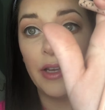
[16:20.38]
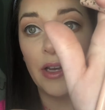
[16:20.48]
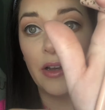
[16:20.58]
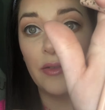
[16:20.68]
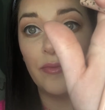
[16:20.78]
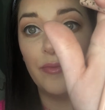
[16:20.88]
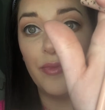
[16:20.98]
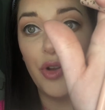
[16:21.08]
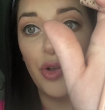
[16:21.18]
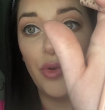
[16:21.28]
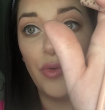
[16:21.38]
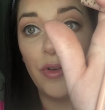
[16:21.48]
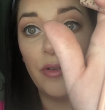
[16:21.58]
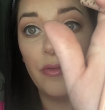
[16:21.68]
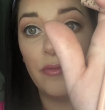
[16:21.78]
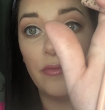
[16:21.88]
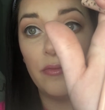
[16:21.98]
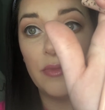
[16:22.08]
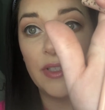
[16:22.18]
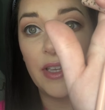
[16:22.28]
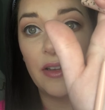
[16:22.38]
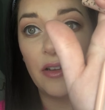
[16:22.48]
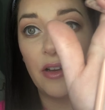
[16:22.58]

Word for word: like, a nude skin